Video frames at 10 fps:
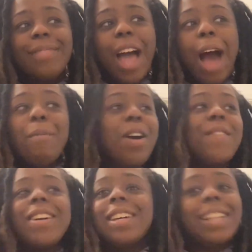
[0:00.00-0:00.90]
I'm not
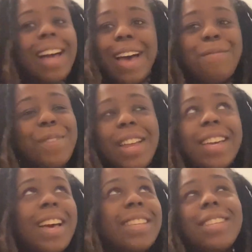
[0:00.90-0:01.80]
even gonna lie and be
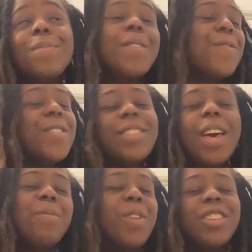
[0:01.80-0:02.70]
like, guys, this is my first
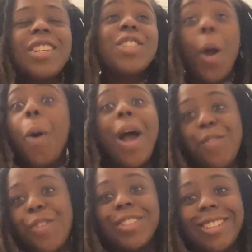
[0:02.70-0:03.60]
time watching. No,
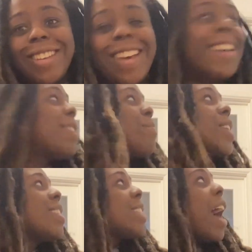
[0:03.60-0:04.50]
I've watched it because